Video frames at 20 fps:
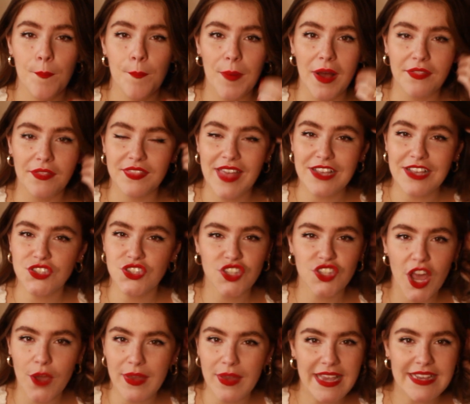but they're
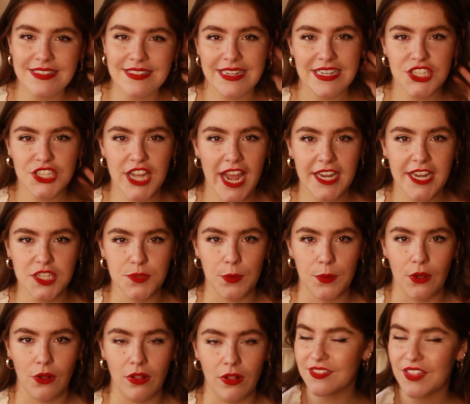so easily
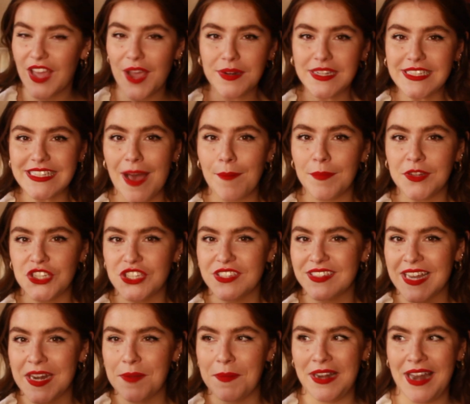changeable. The only damage that's
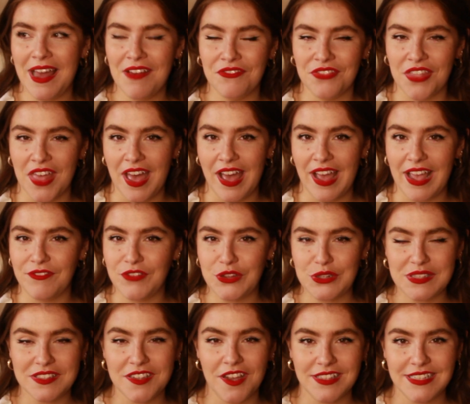going to be left there if you
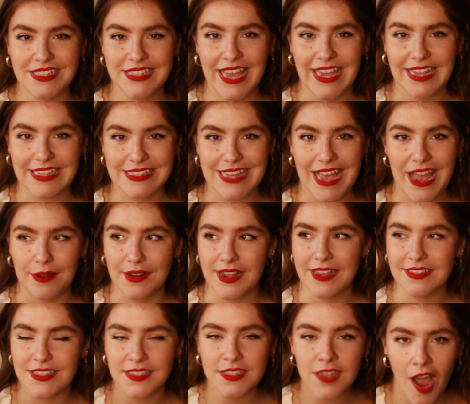decide to take it down
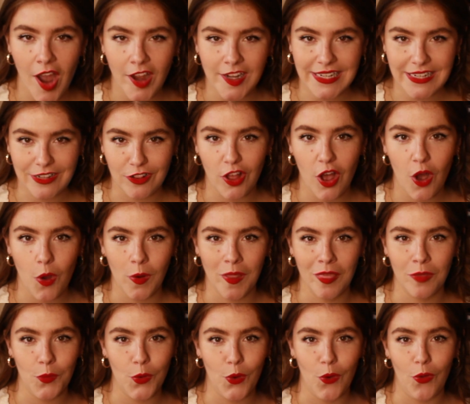is a tiny little hole in
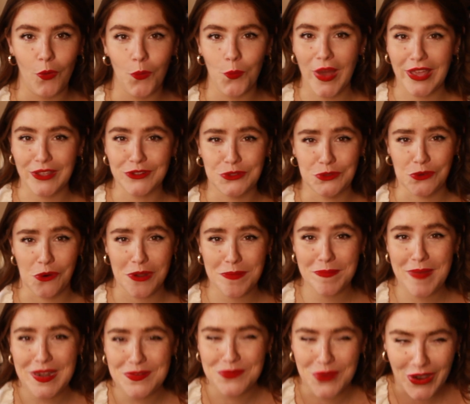the wall where your drawing
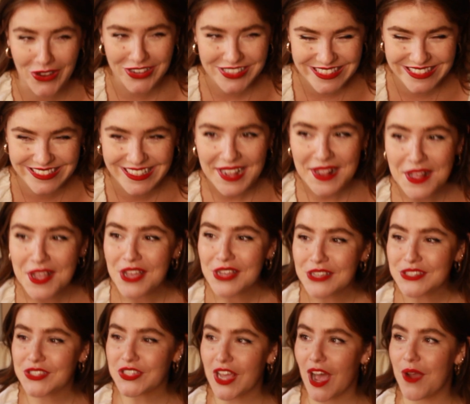pin was.
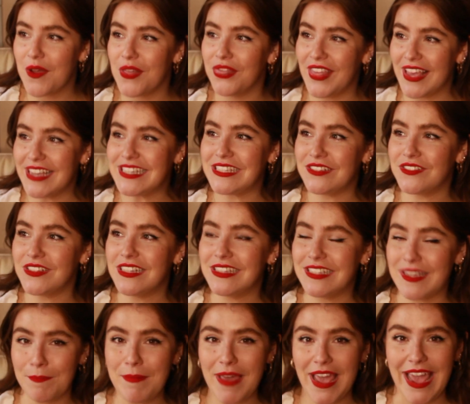So this,
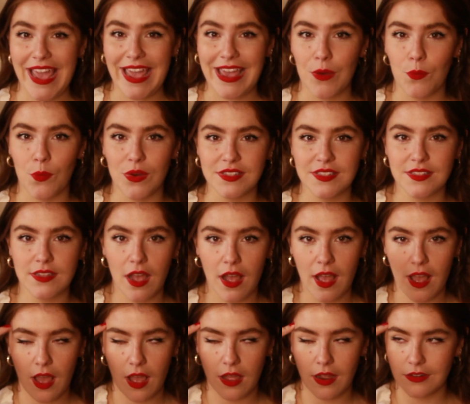to me, was
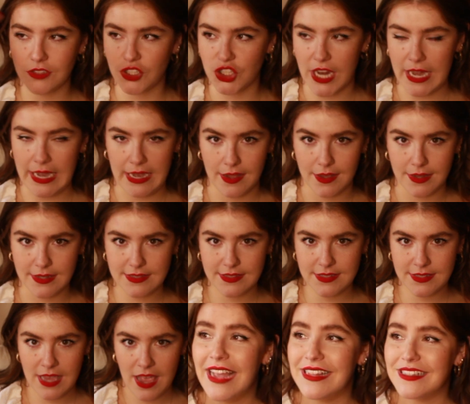
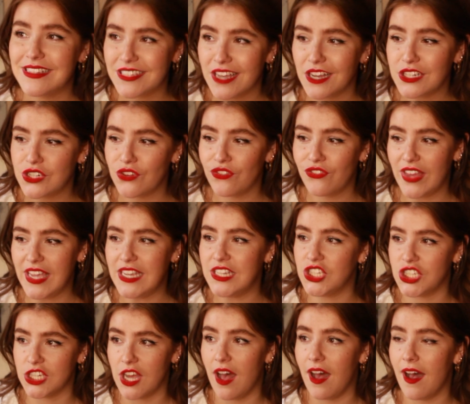genius. It's such a
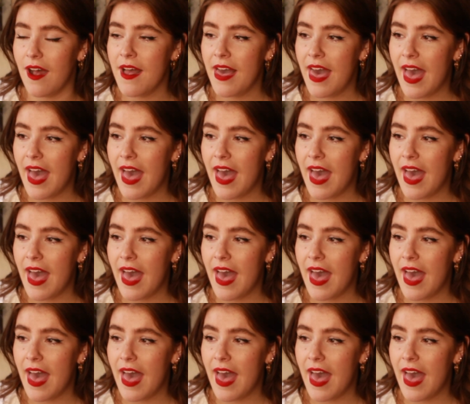feature,